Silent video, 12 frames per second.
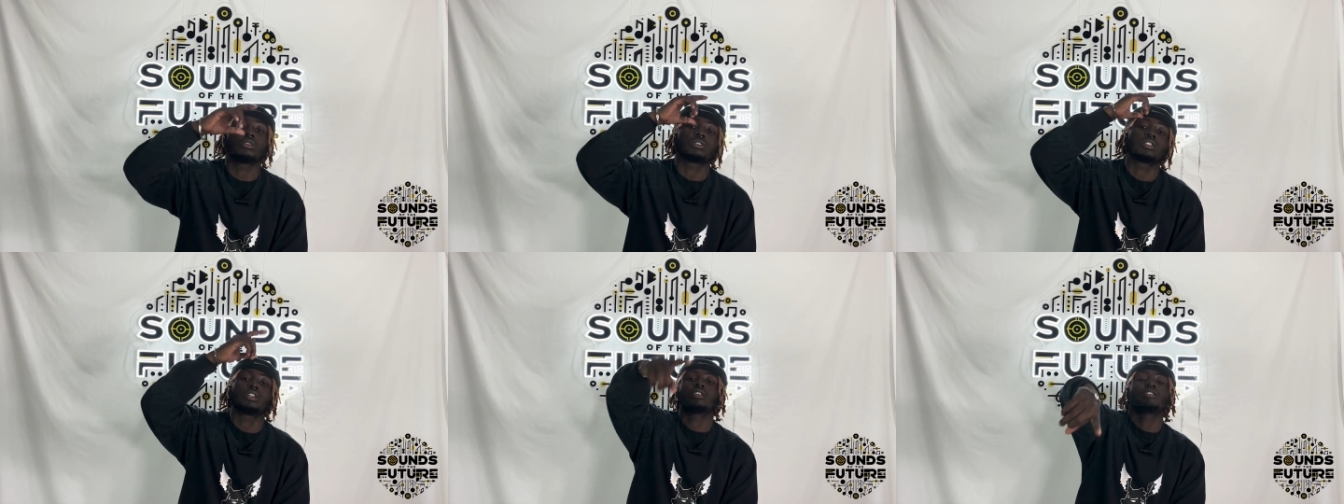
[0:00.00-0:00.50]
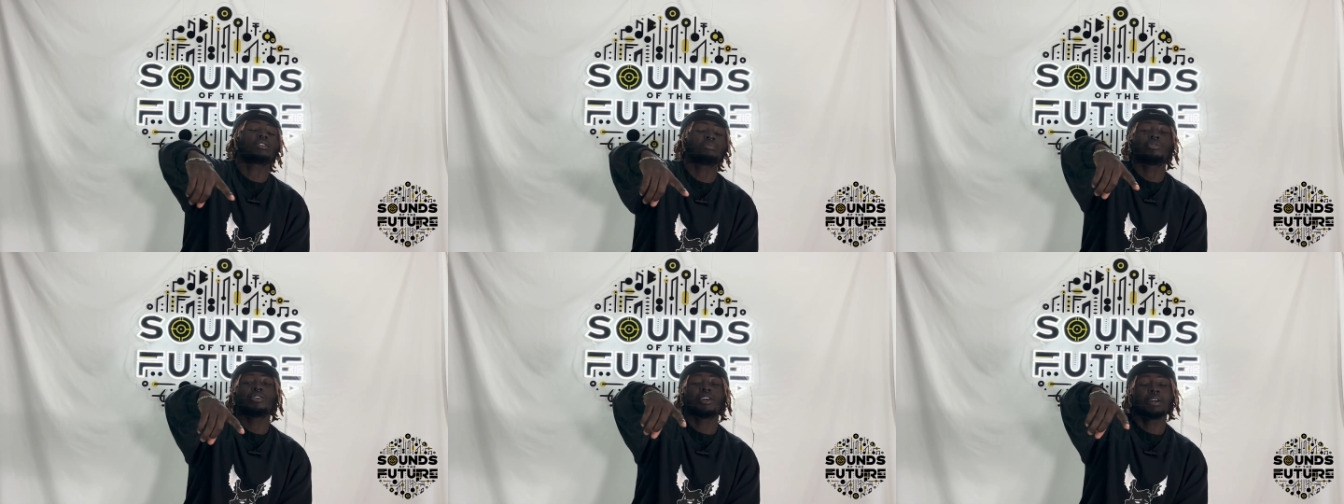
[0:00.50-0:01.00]
What's good? It's your
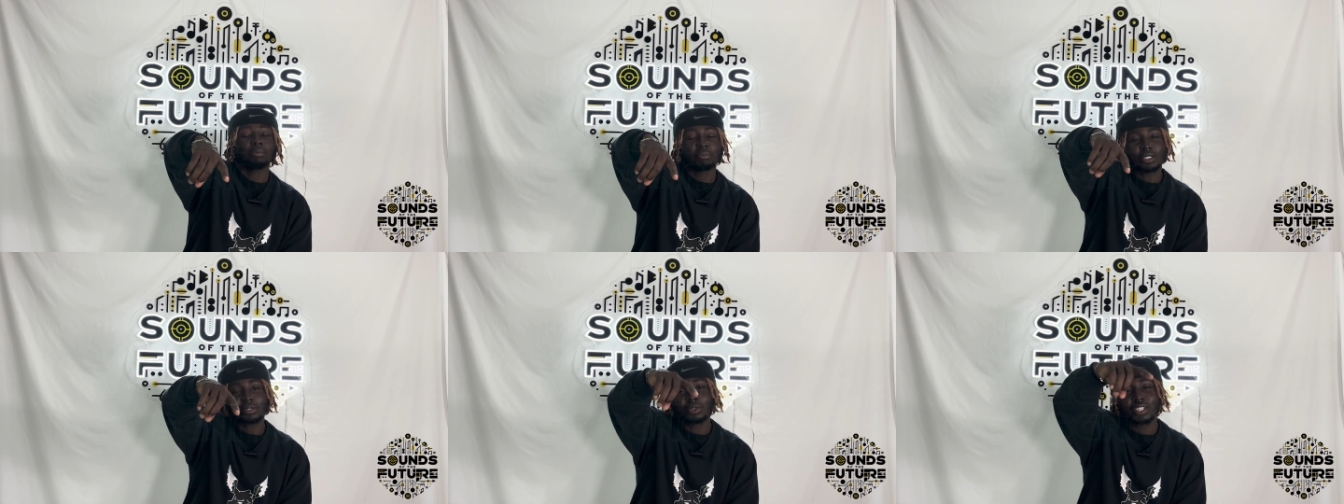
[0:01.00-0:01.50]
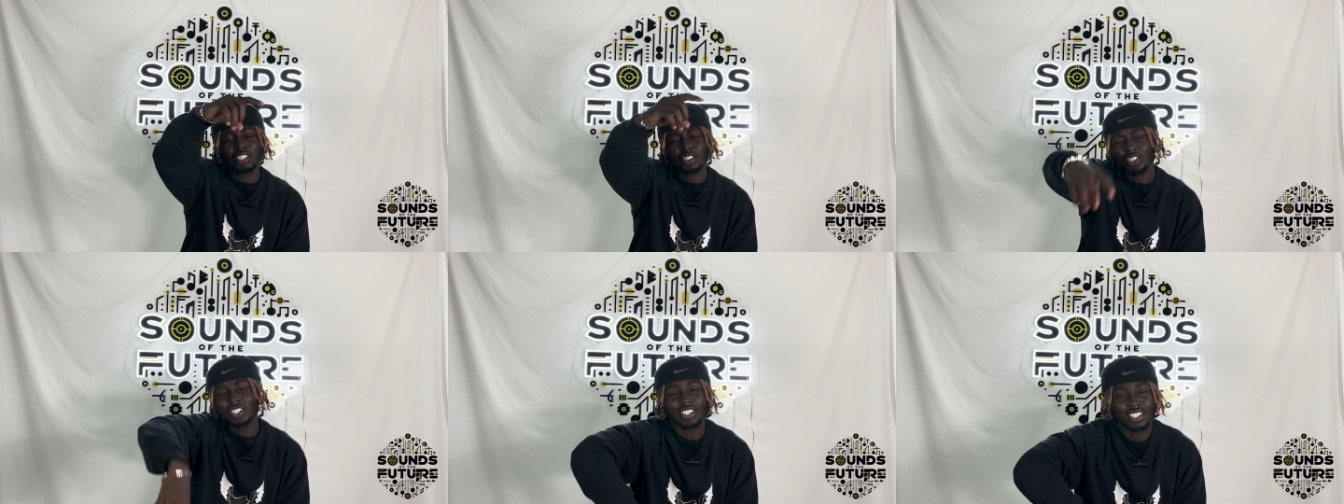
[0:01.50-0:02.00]
boy. It's the one in a
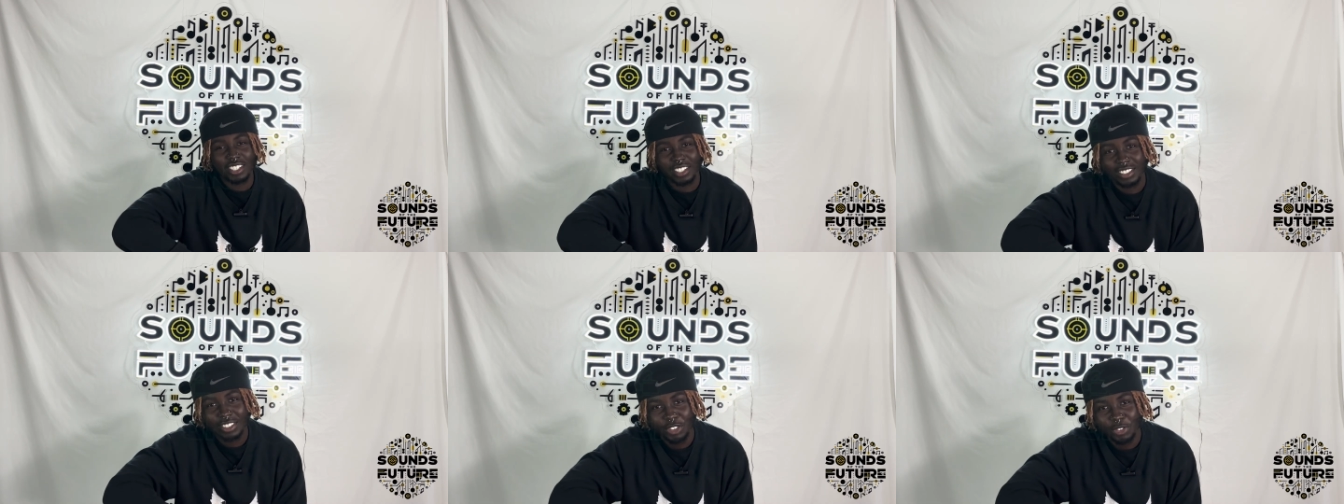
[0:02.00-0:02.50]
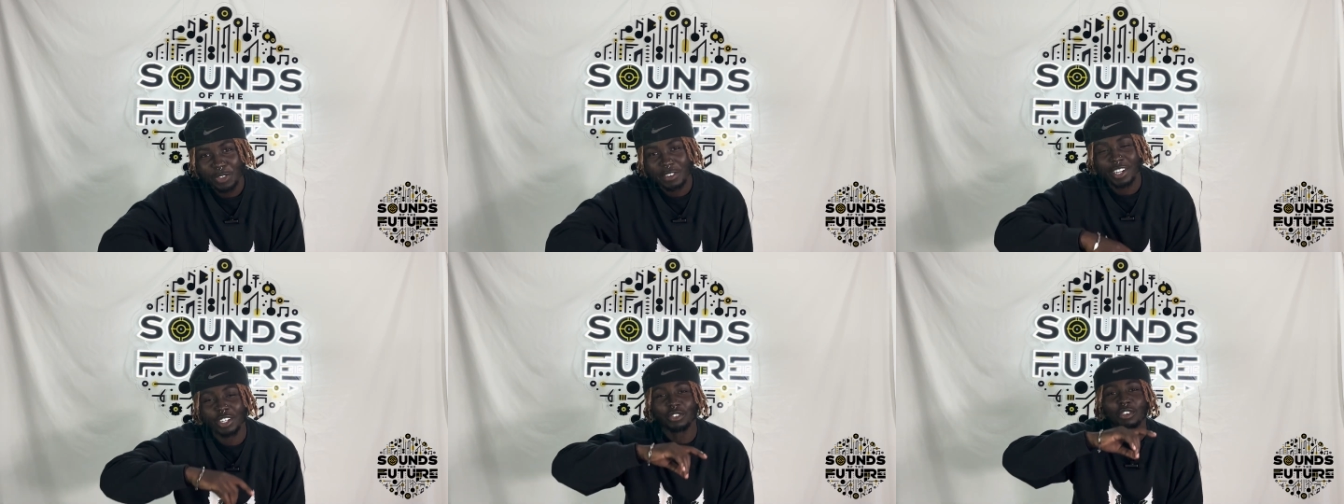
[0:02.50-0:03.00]
trillion. Your
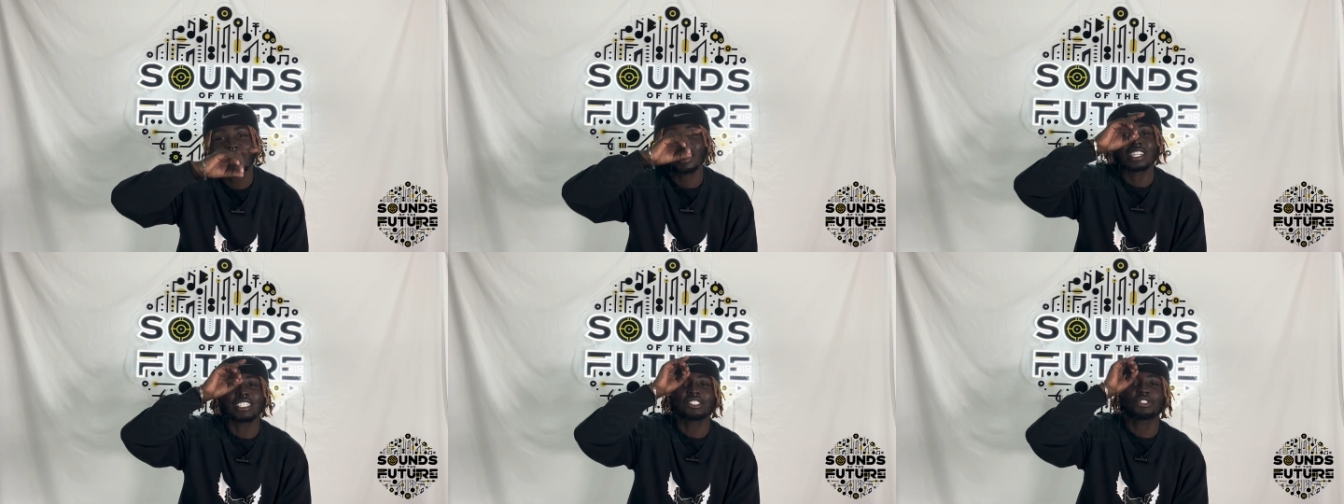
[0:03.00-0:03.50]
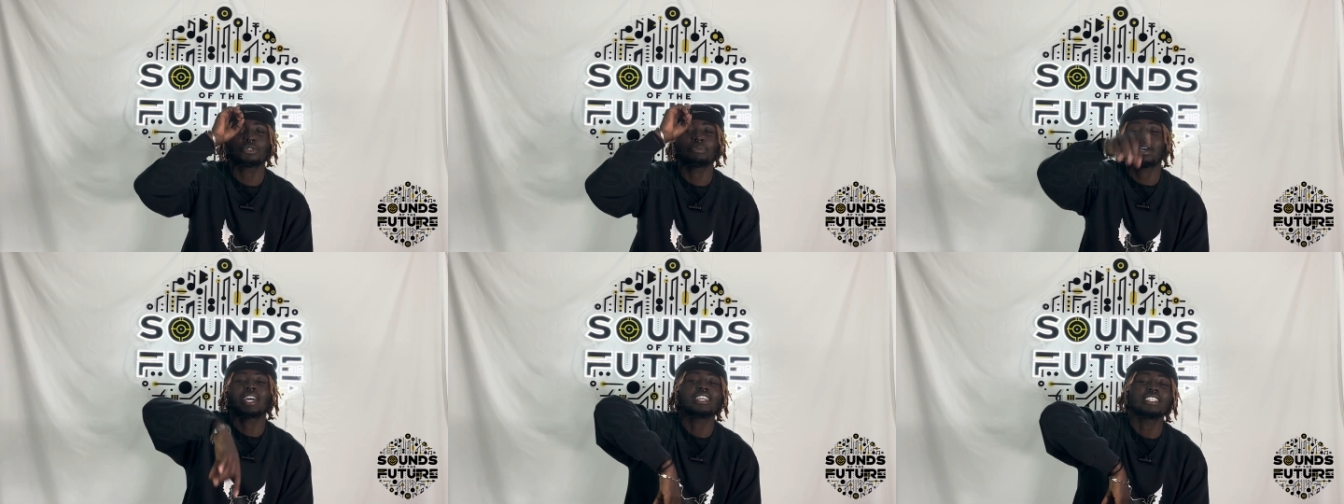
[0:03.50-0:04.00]
favorite artist, favorite artist, Trill
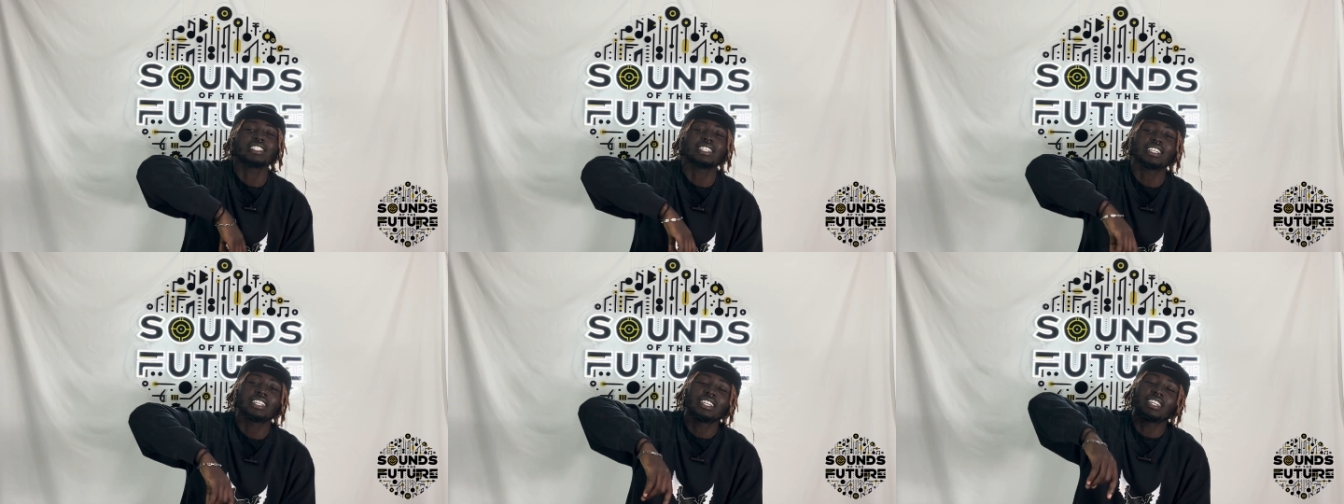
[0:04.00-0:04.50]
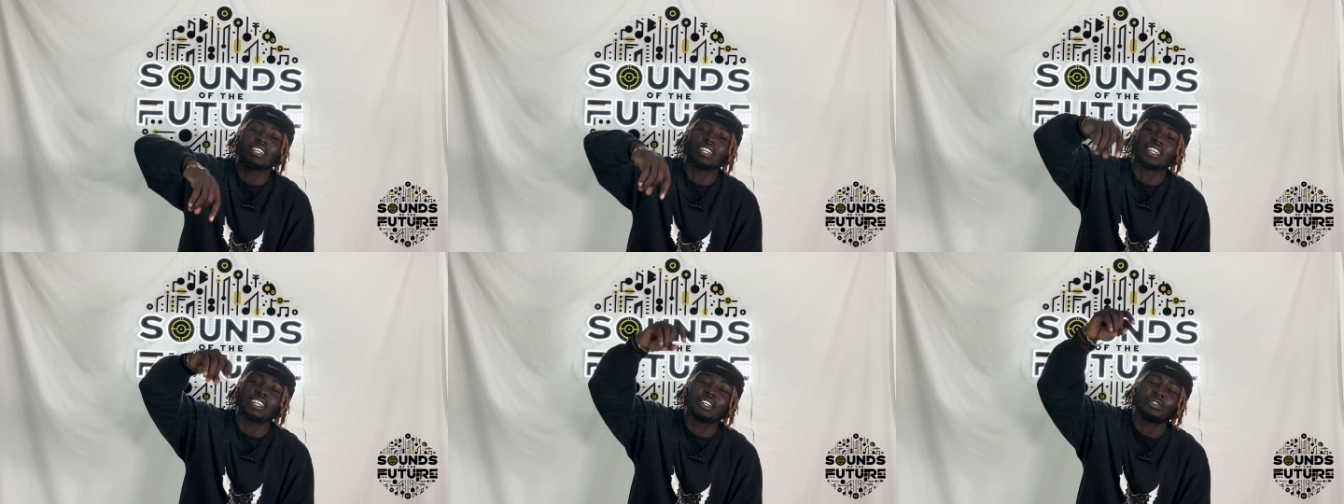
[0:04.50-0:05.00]
Manny.
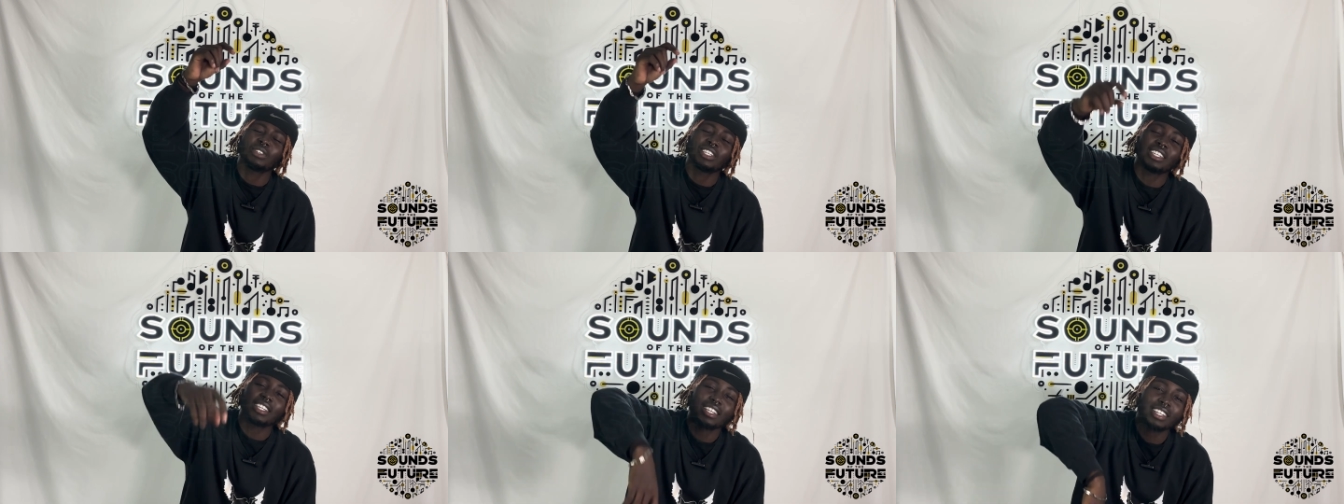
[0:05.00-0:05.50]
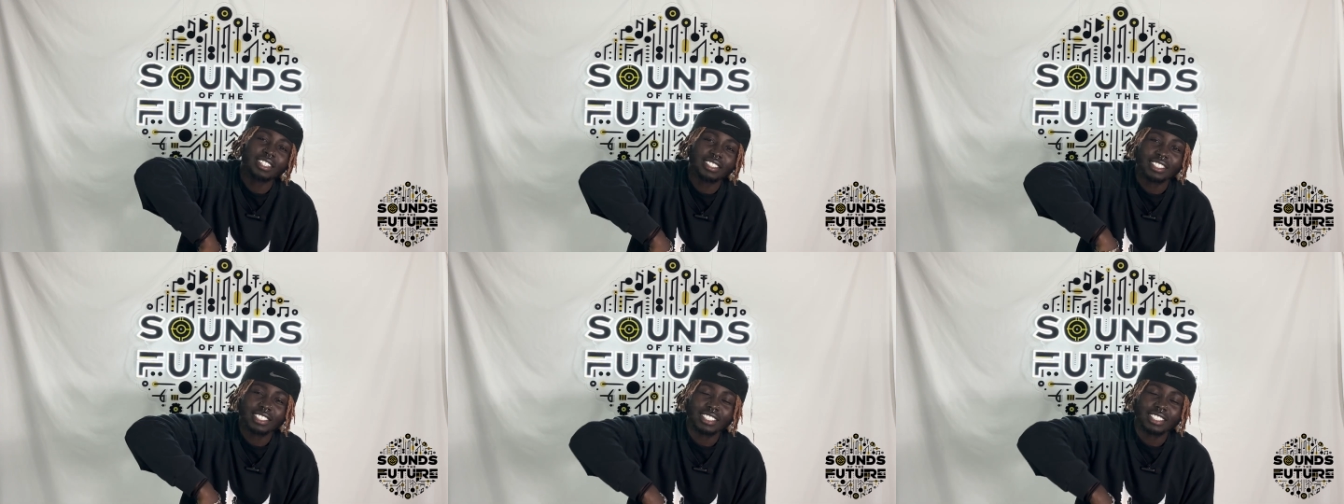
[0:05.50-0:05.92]
We here